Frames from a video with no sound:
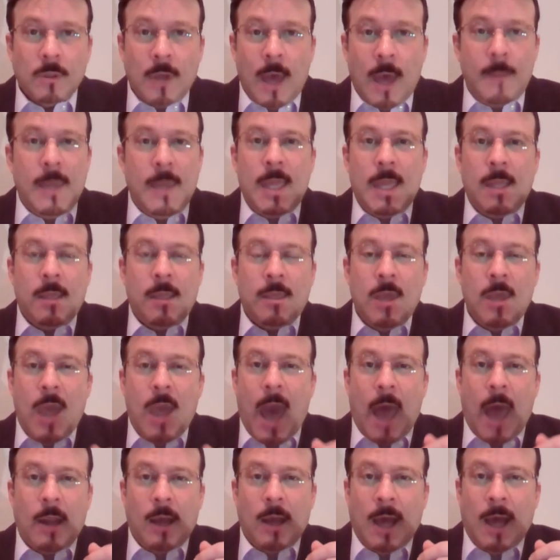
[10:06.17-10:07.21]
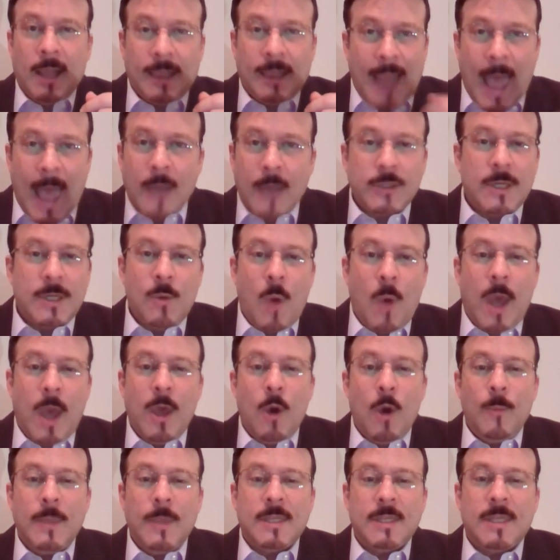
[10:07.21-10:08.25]
I mean, you got a lousy
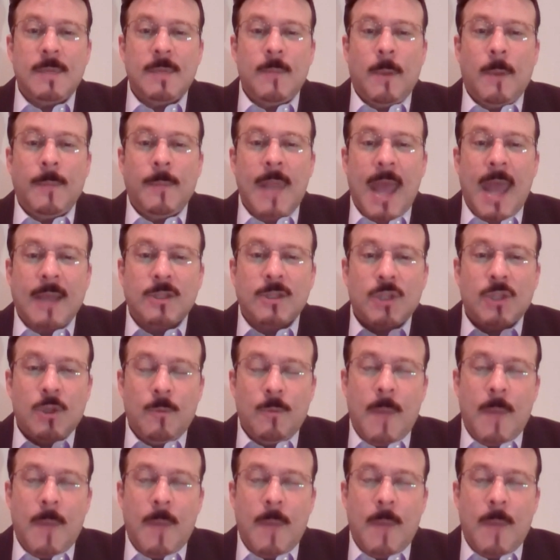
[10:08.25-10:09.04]
Wyoming team up next,